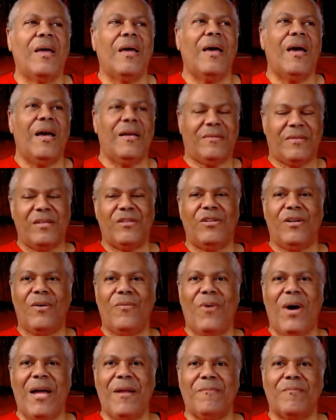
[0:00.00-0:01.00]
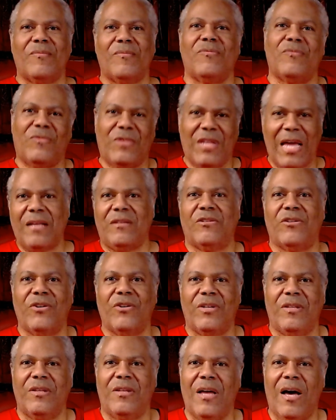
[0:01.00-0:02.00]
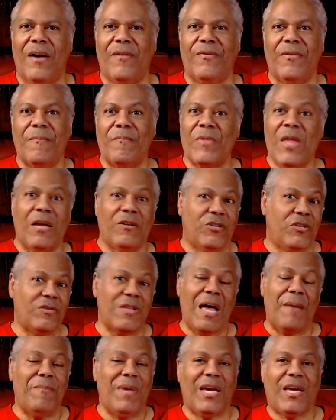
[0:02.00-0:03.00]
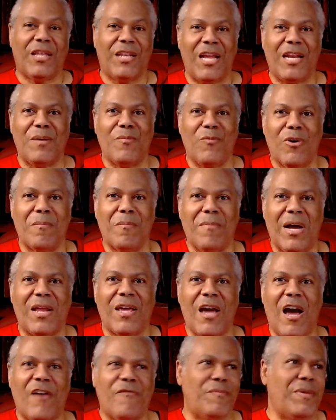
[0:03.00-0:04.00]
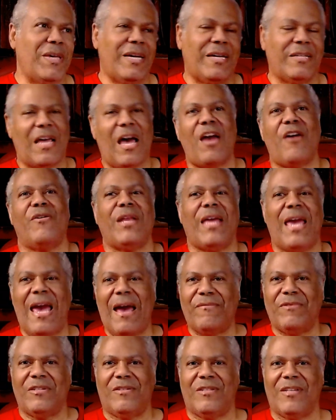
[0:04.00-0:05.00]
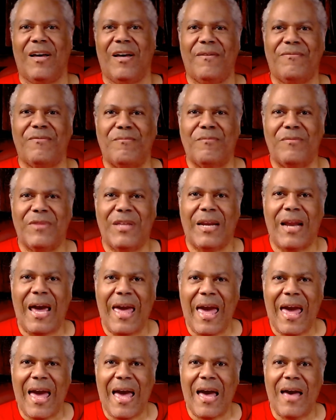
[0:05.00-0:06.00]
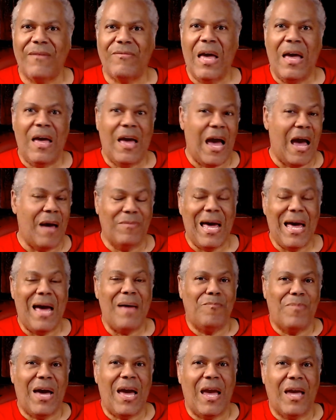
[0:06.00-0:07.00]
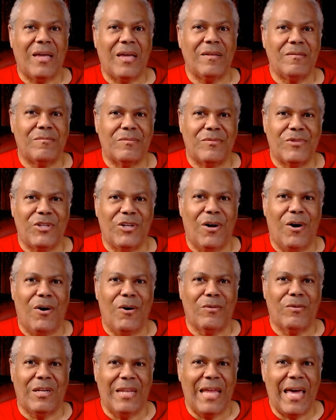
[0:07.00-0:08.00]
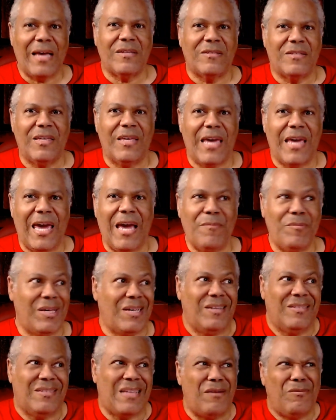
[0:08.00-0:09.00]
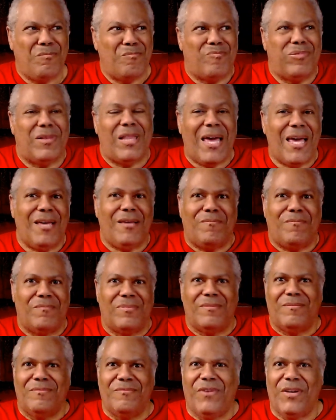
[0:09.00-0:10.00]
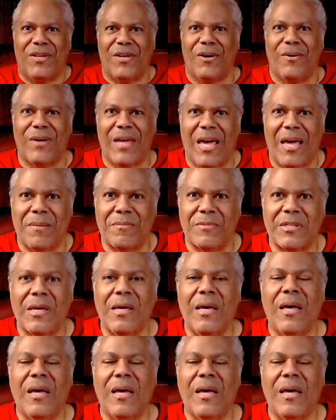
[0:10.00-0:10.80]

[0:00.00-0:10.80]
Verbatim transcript: I said, you know what? That's good enough. She's not making any more money off me because I already have the stuff that I have. I'm not buying, you know, the legacy game because I don't play video games.